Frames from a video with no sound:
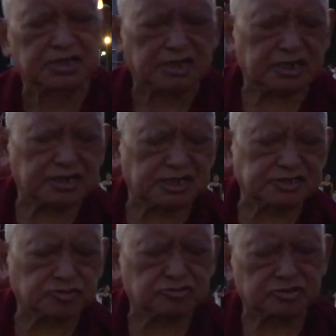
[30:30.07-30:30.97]
at
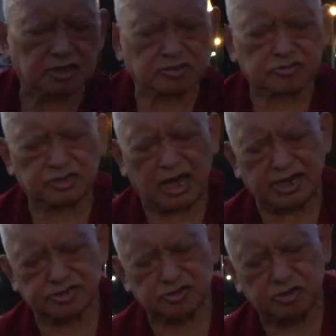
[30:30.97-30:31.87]
least a good, good
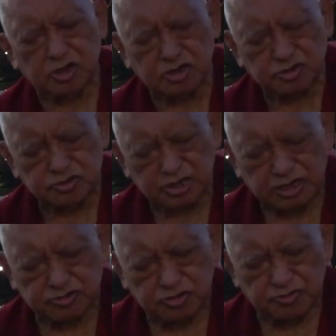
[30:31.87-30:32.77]
heart to,
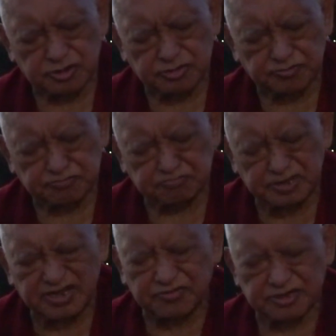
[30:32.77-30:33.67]
that you will
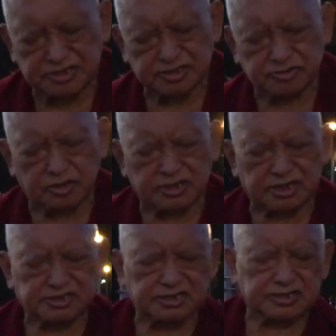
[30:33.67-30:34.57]
benefit to
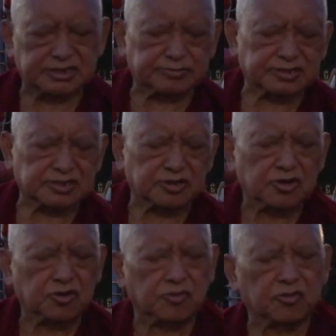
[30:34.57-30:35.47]
others and then being,
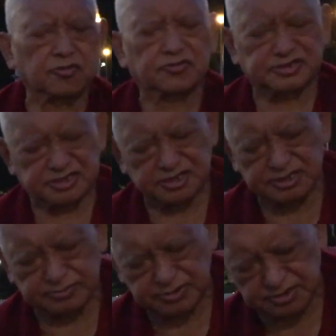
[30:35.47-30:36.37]
or for
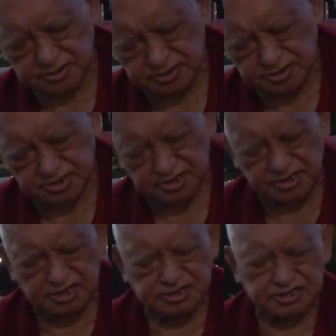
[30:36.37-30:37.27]
sentient being, or at
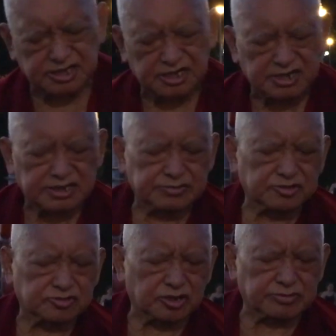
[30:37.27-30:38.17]
least if
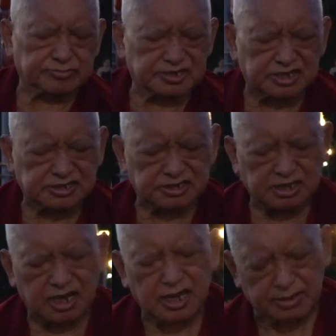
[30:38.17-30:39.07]
you don't
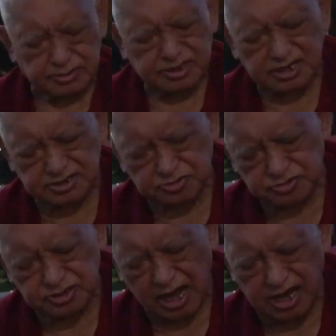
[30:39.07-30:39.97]
bodhicitta, but at least a
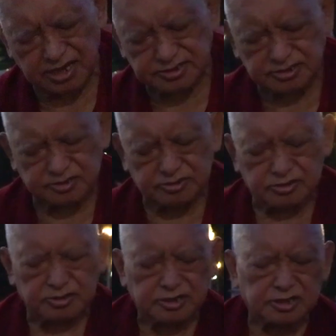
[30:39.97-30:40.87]
good heart, you
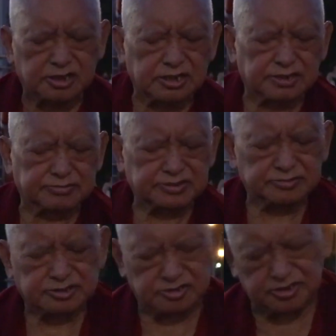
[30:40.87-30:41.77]
know. Uh, but
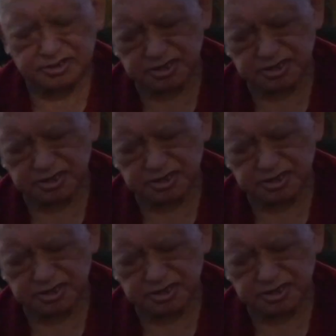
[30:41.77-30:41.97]
without